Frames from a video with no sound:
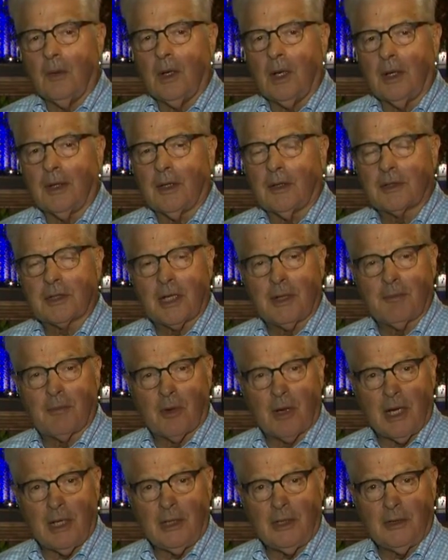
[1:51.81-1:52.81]
Well, there's a
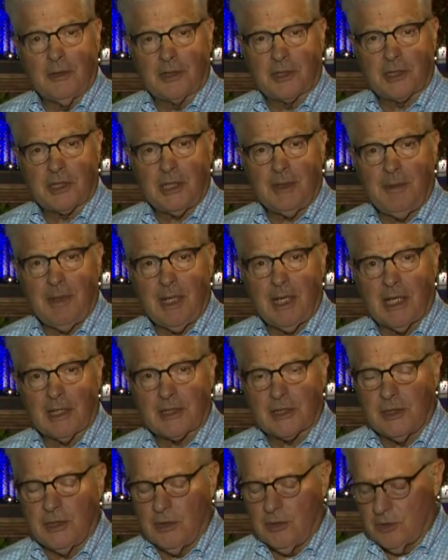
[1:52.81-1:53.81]
brand new
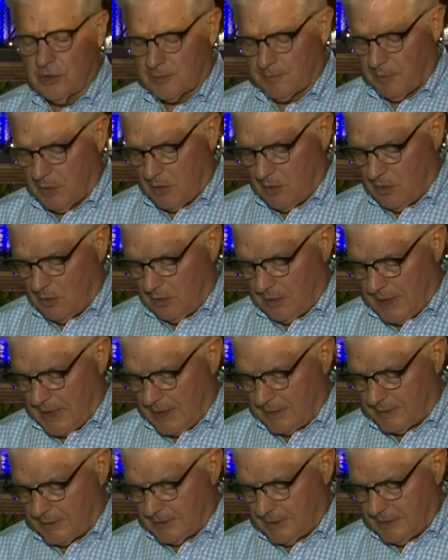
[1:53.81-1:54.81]
CBS News poll
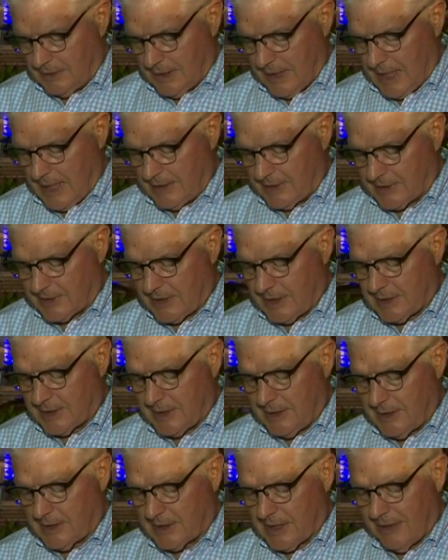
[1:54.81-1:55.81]
out tonight.
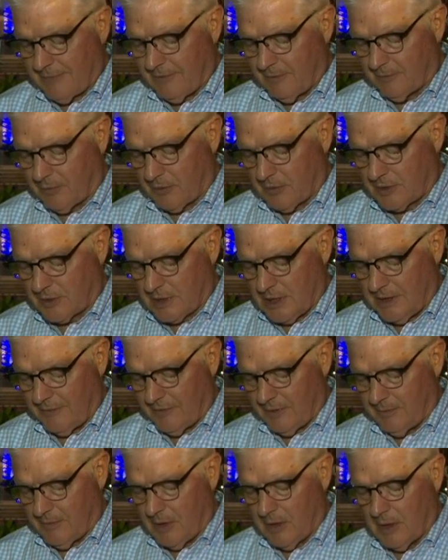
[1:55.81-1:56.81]
67%
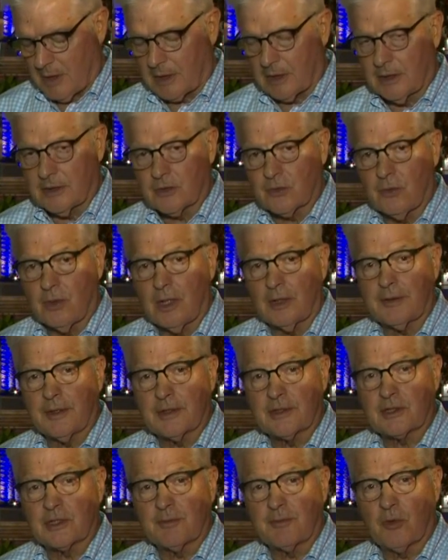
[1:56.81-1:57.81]
of Americans want
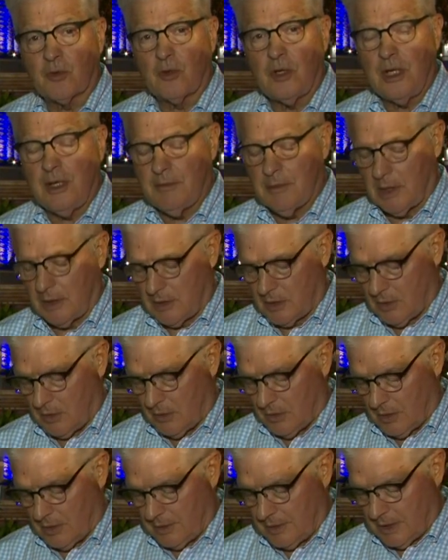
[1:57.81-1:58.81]
the Supreme
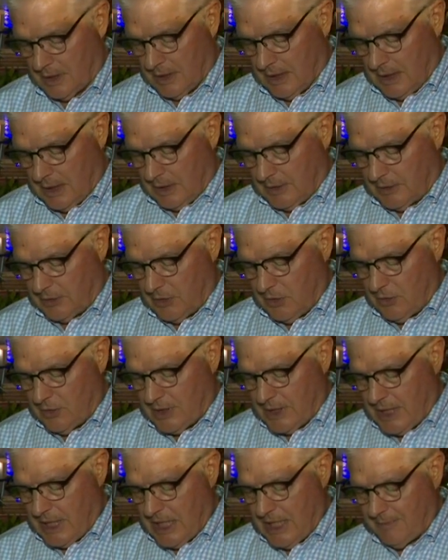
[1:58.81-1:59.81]
Court to
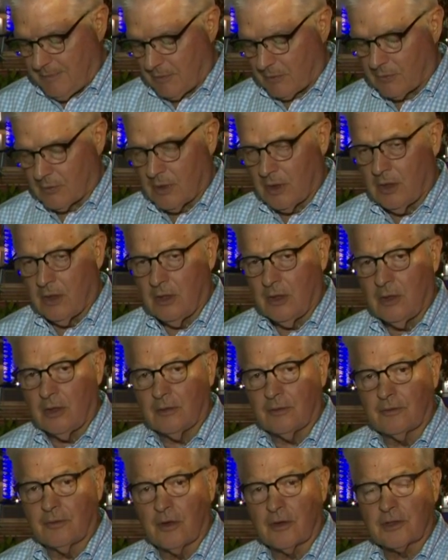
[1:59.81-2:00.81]
keep Roe
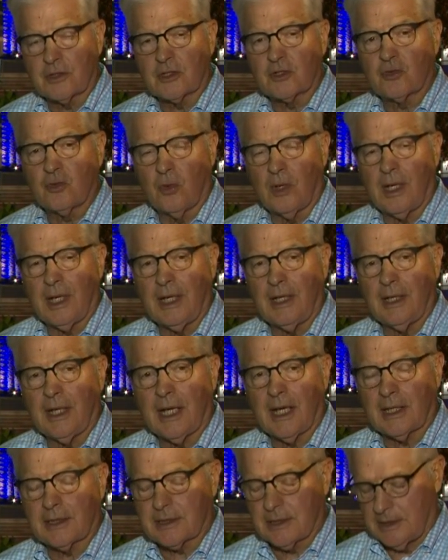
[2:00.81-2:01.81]
versus Wade
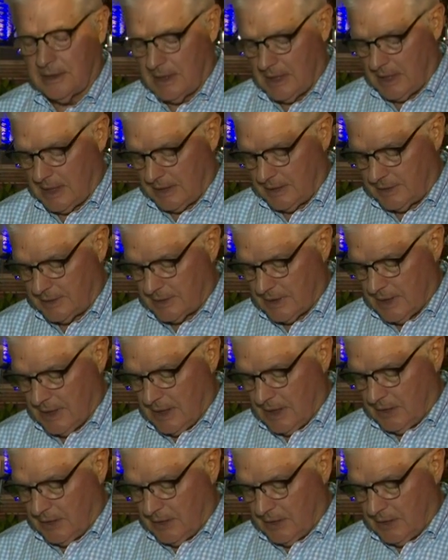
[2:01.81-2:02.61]
as it is.